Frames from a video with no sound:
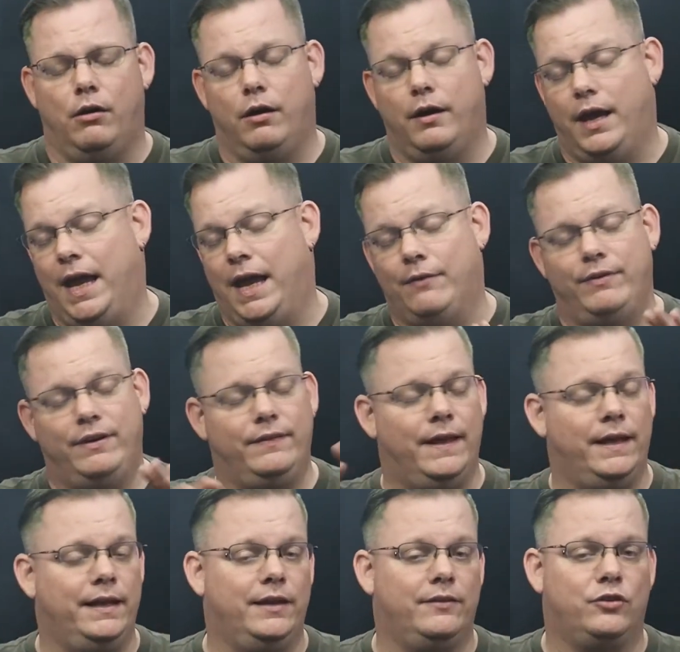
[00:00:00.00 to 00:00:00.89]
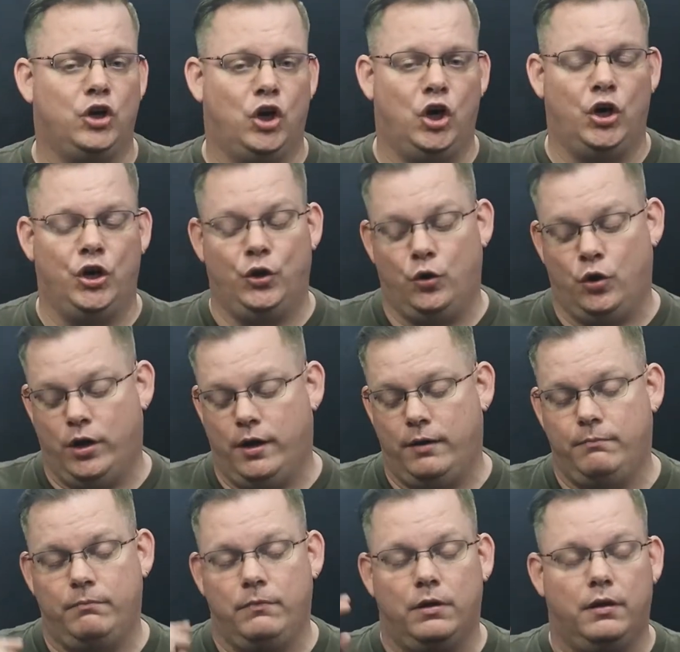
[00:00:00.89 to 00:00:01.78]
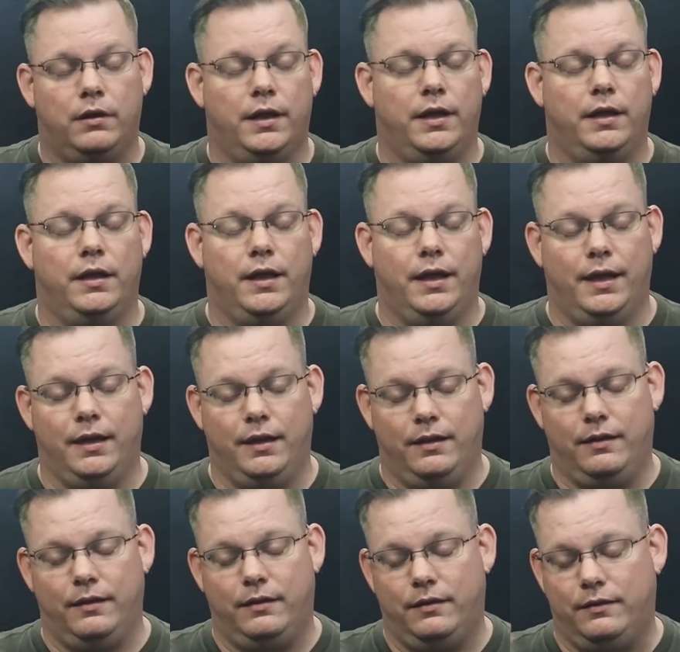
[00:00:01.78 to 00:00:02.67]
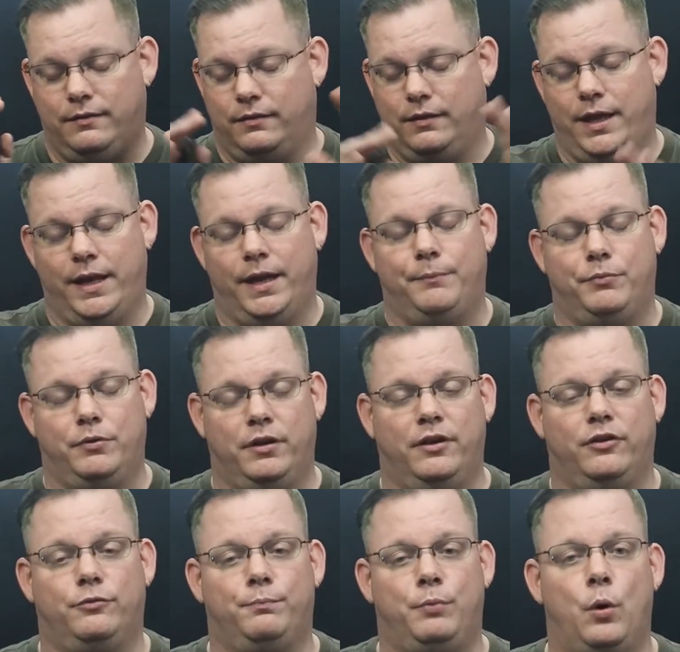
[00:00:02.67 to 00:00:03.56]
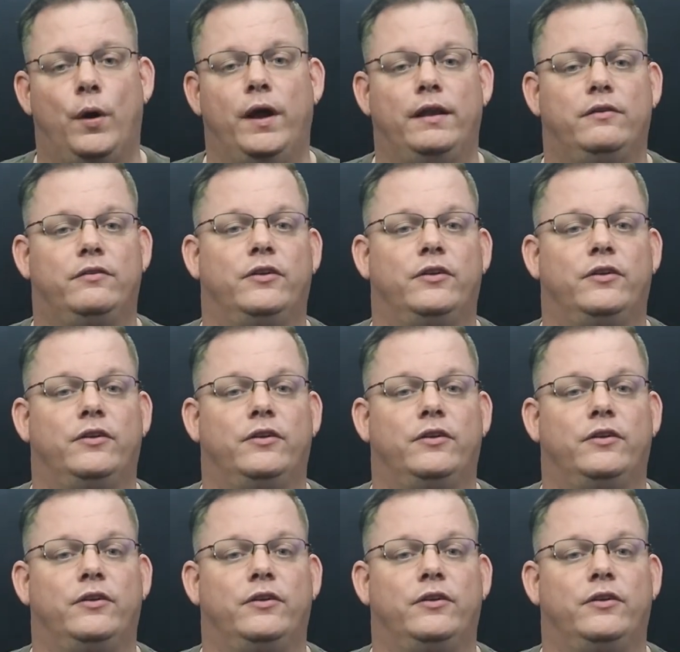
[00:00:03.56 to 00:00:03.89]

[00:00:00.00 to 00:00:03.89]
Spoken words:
Everything that's gone on is led up to this point.